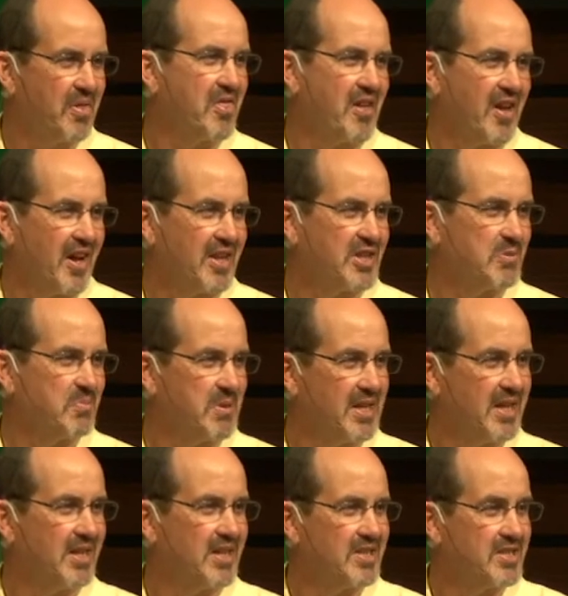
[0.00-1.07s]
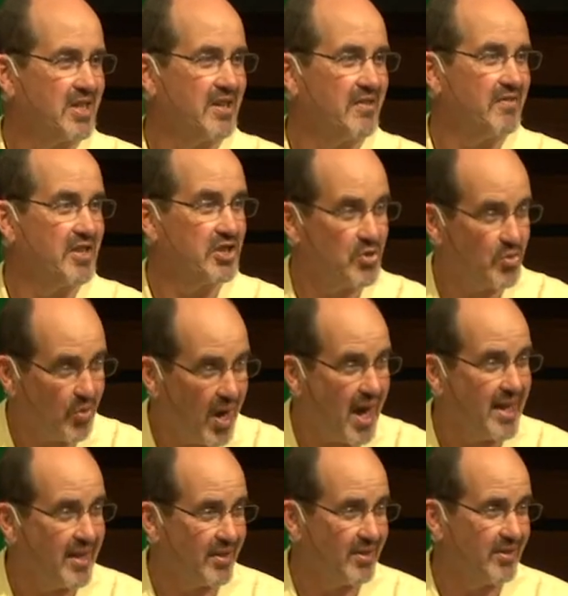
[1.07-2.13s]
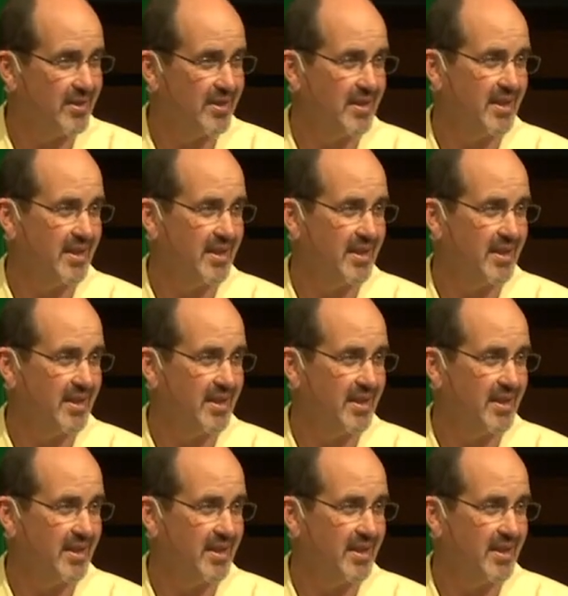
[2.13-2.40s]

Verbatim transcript: thoughts because of the trial,